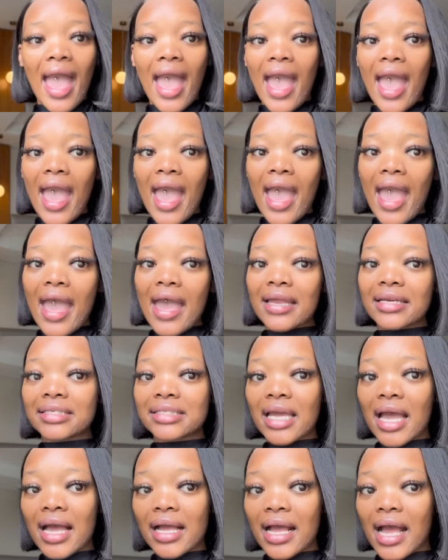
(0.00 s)
And
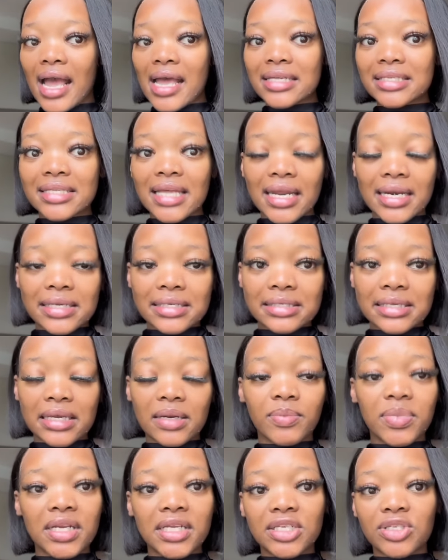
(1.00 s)
yeah, guys, that is
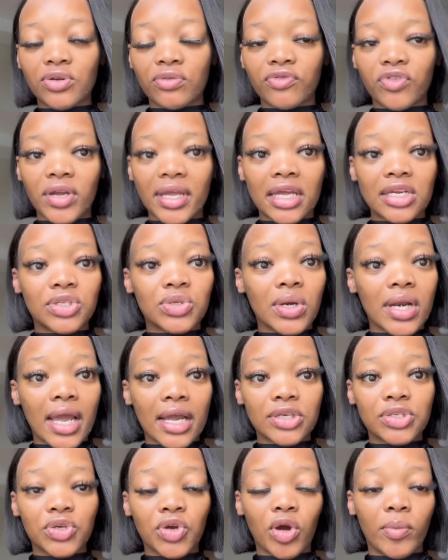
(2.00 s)
it. Please don't forget to
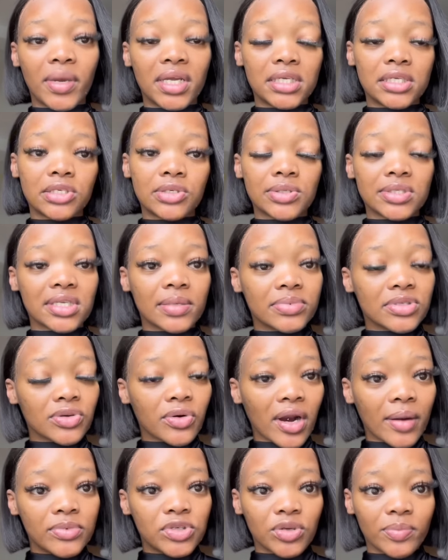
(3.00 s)
like, to comment, and to
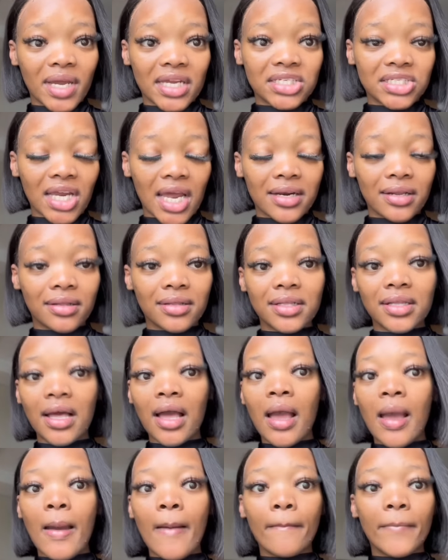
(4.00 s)
subscribe to my channel.
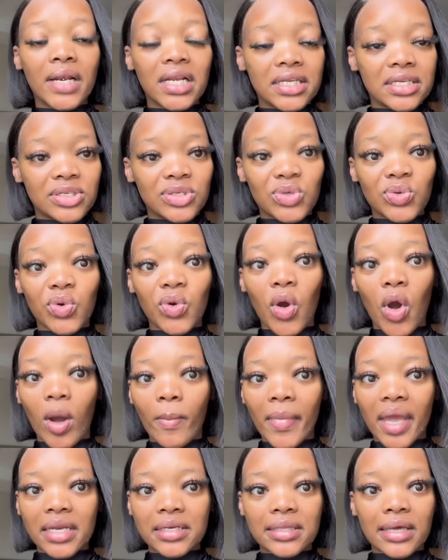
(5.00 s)
Please do
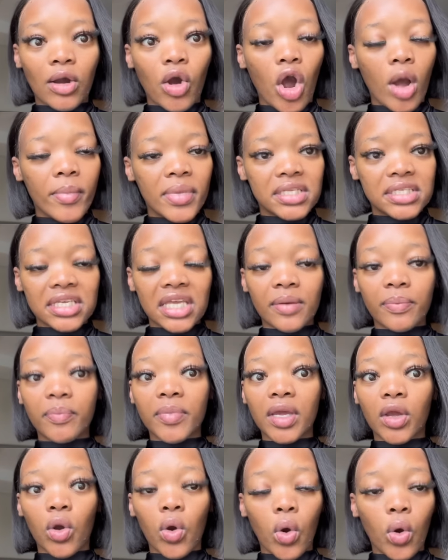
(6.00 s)
comment. The comments keep
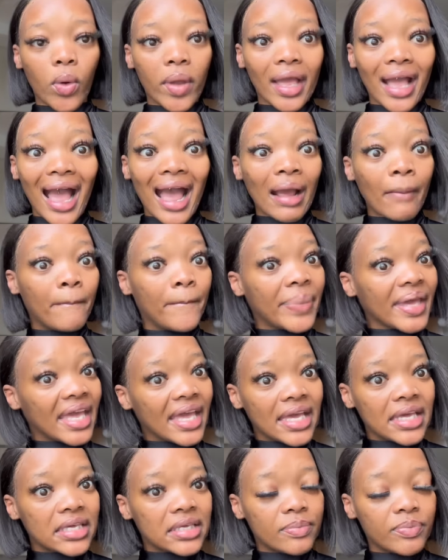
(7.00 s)
me going. I'm
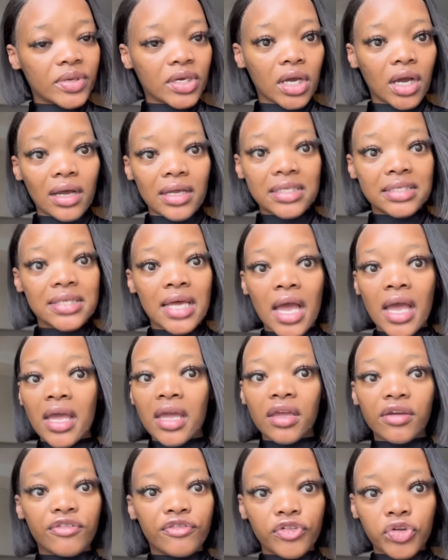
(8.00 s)
paying you because
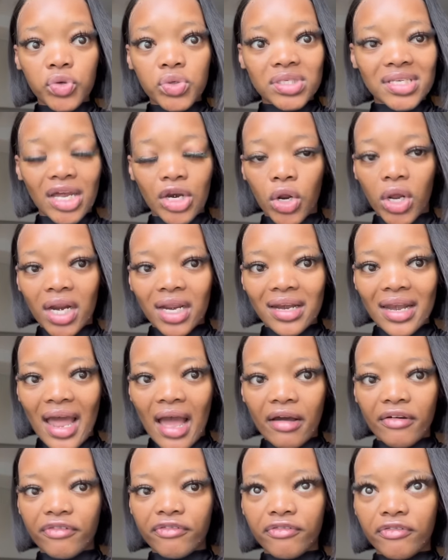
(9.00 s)
your views are not
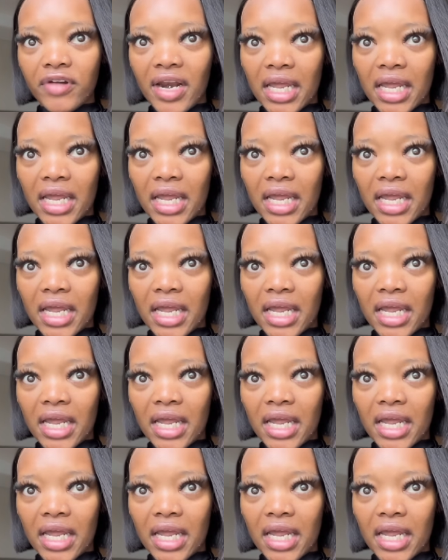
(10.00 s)
enough.